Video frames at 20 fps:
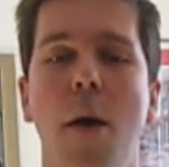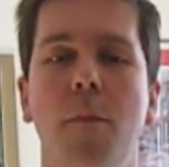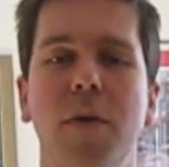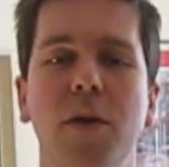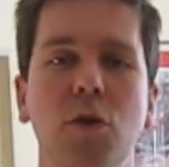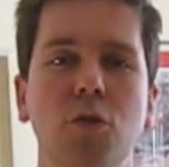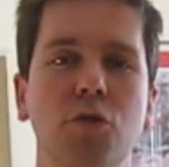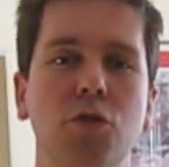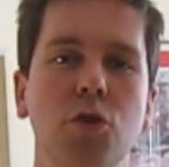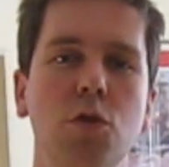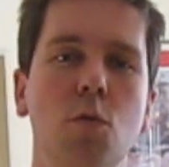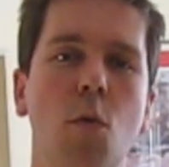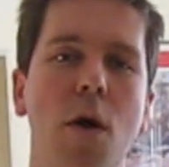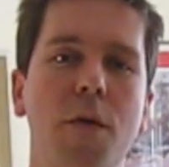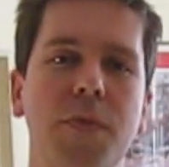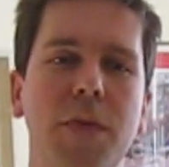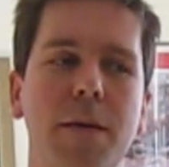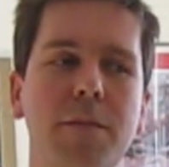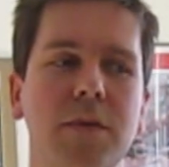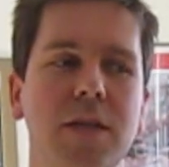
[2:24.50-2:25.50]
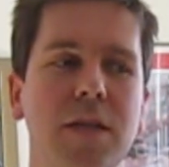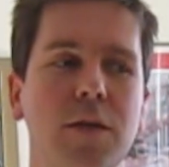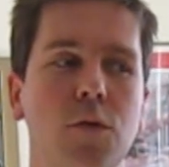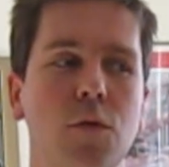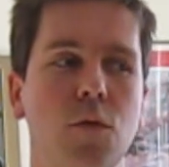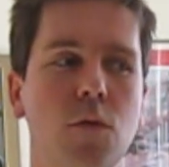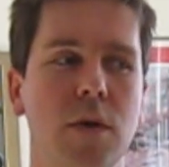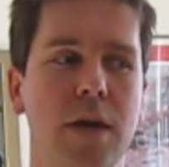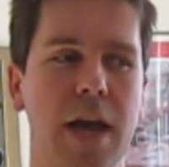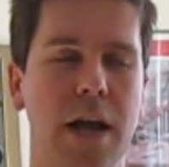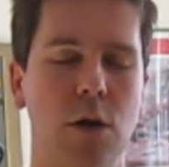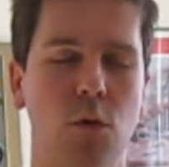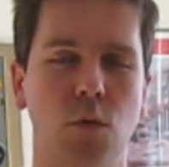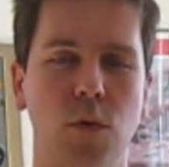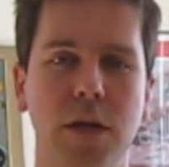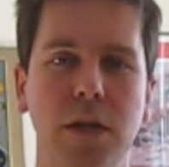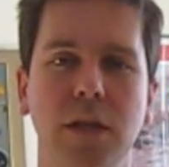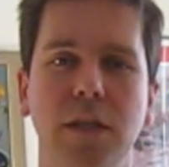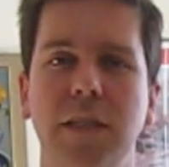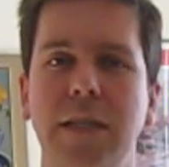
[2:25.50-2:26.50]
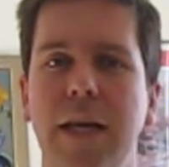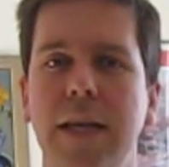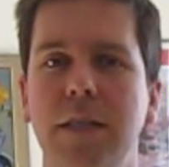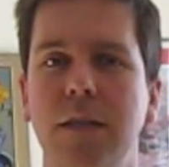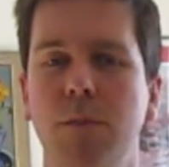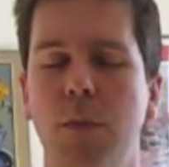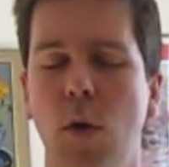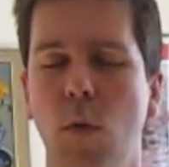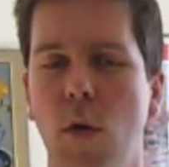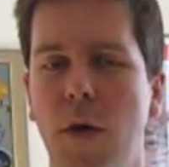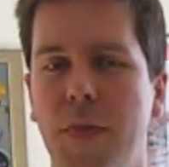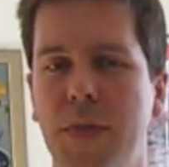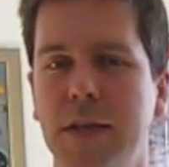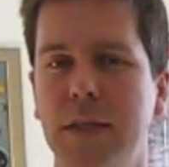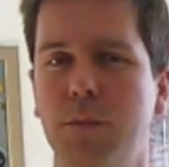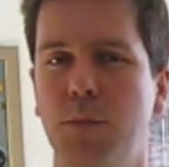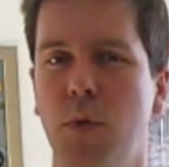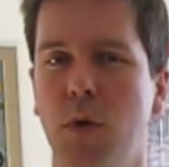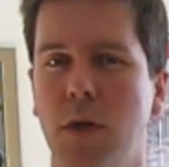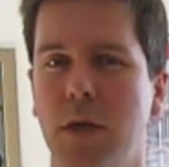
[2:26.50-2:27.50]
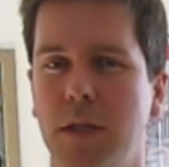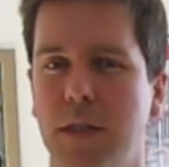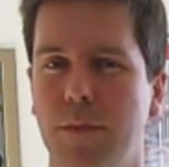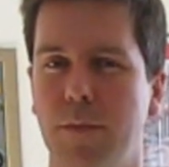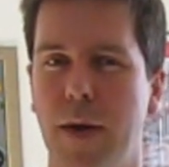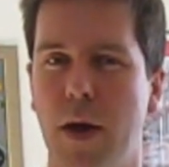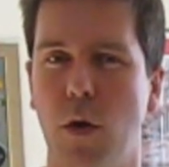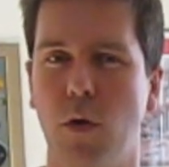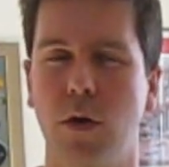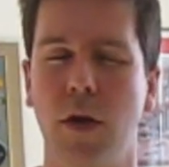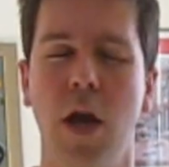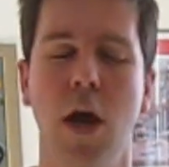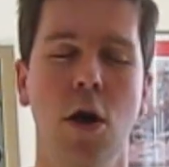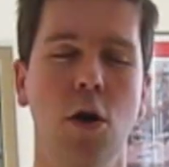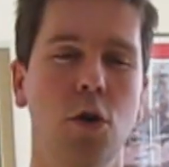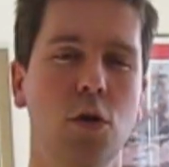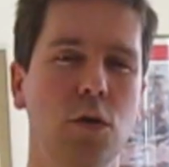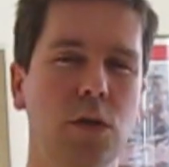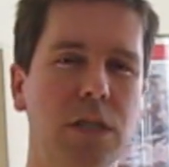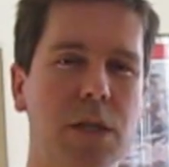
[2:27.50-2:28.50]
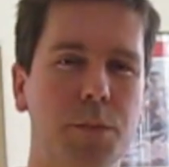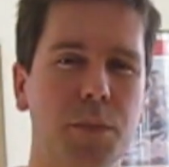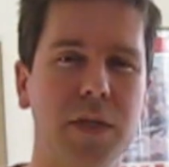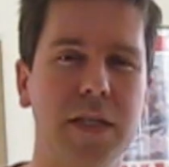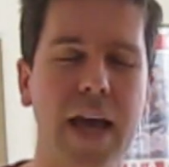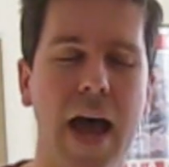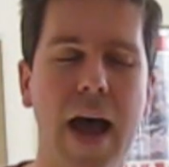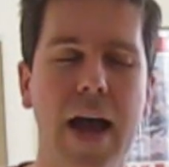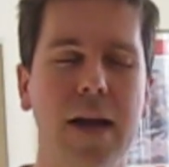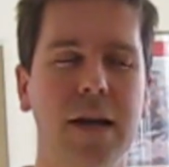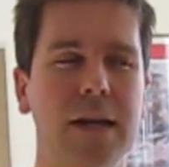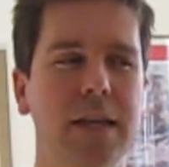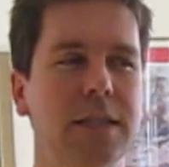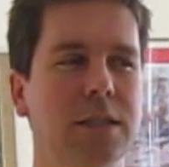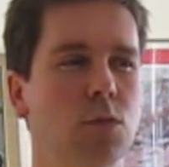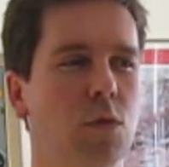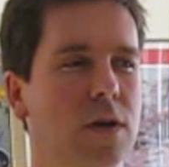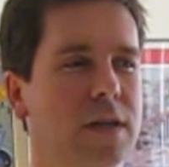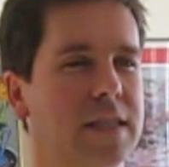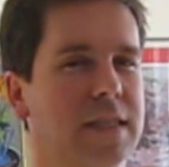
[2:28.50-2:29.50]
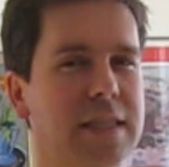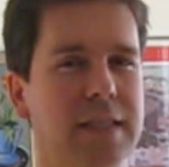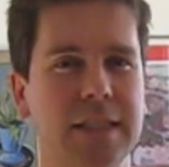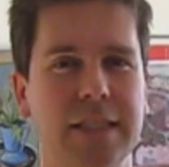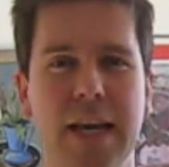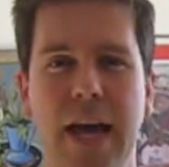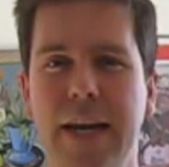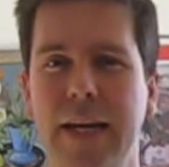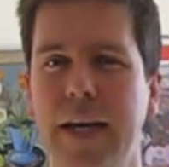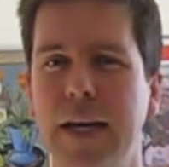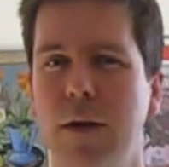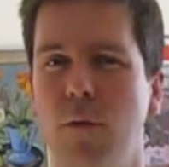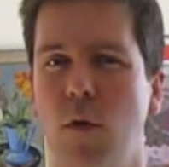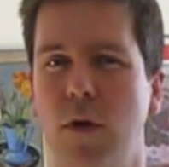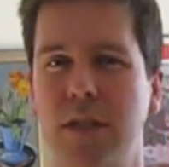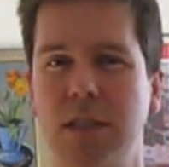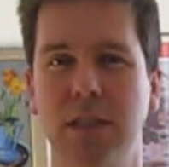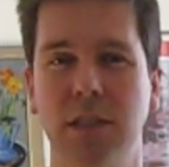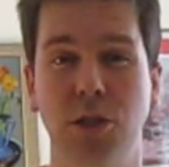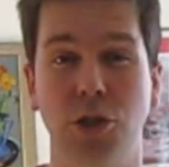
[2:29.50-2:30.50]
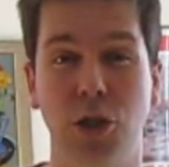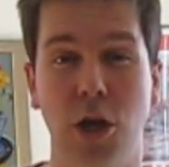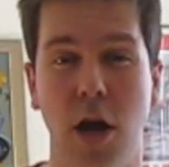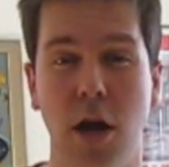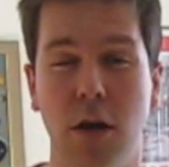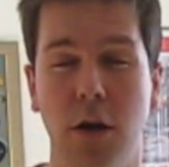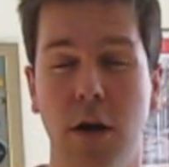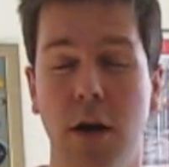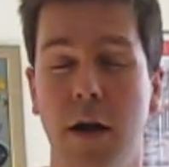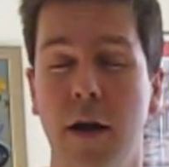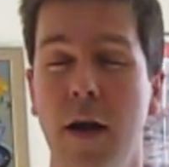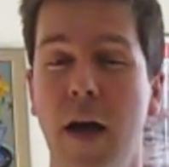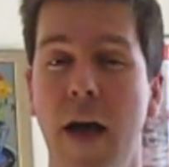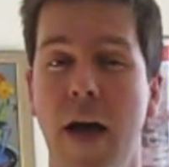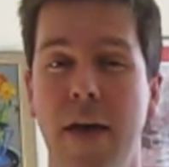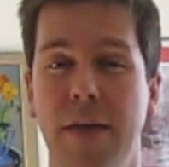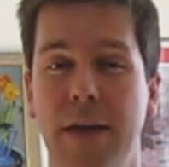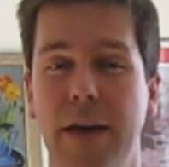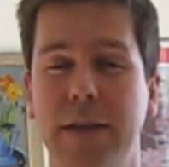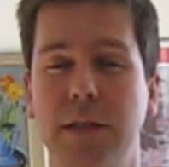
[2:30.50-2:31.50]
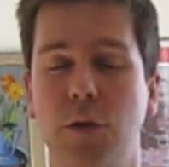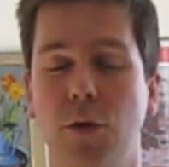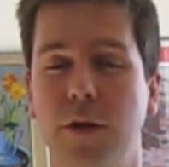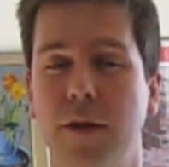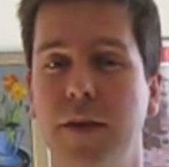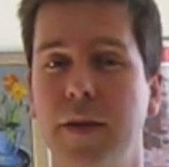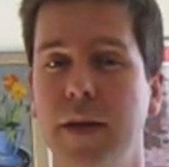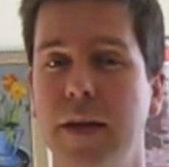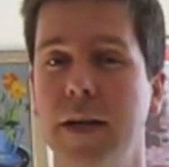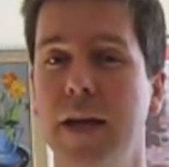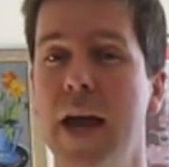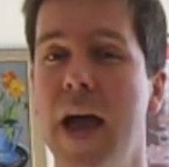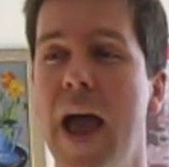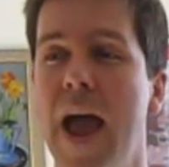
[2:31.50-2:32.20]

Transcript: but you do want them to get a real sense about what this book is about. Who's the protagonist, what's the setting, what's the genre, that sort of thing.